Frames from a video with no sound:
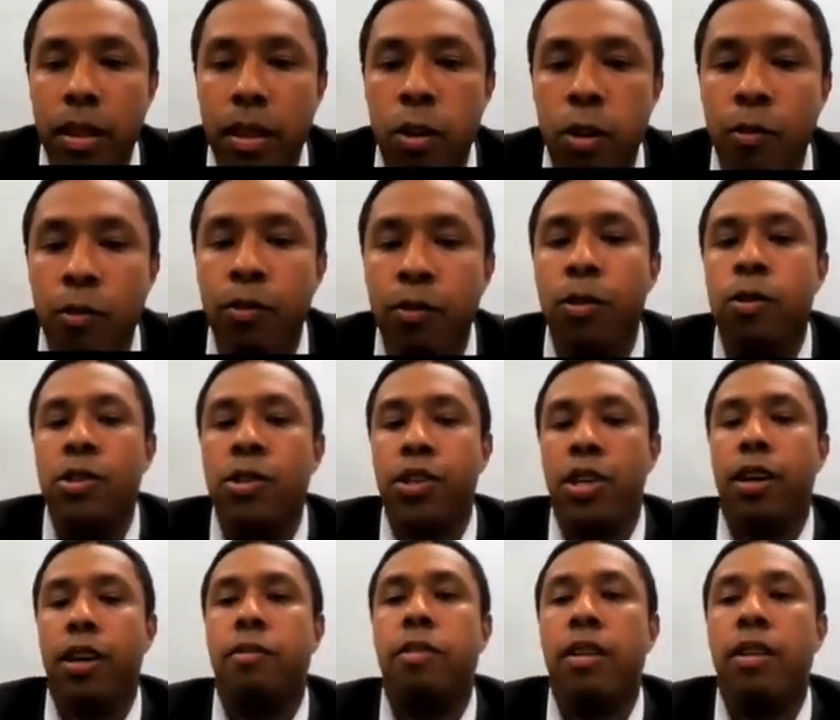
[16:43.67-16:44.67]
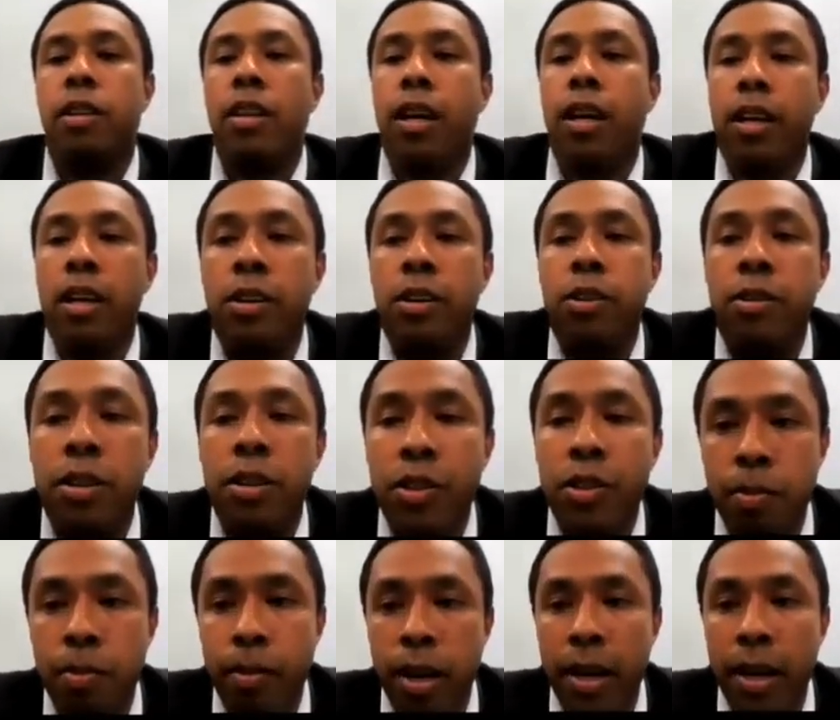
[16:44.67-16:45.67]
And of course, having a
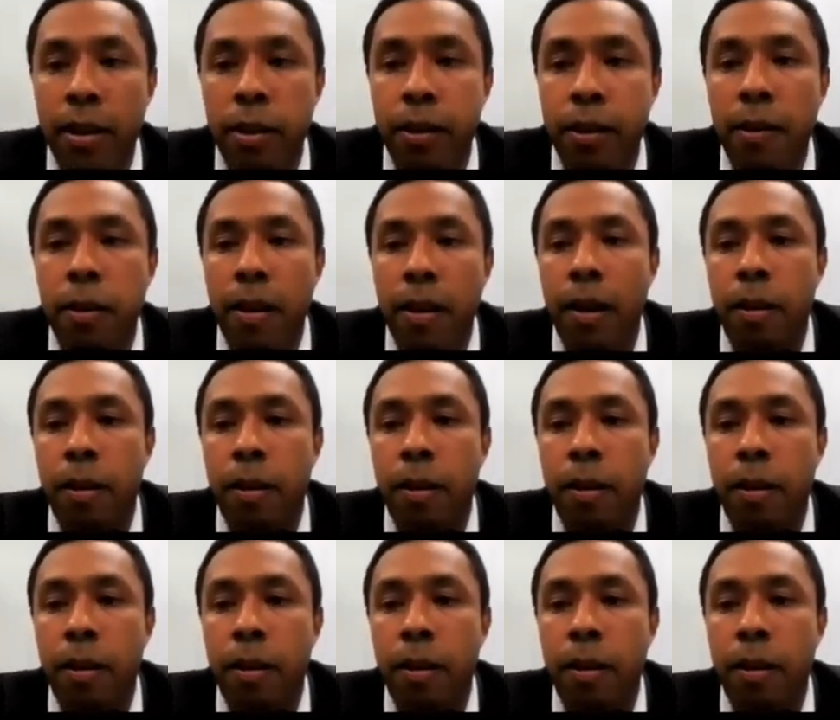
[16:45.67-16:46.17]
curious mind.